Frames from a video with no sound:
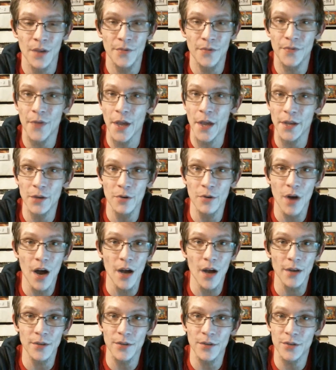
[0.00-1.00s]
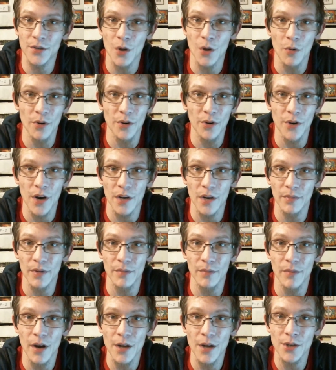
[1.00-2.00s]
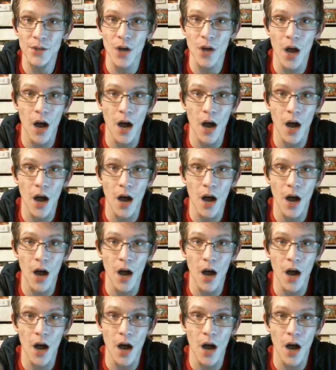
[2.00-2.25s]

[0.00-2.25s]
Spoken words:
thank you guys so incredibly much.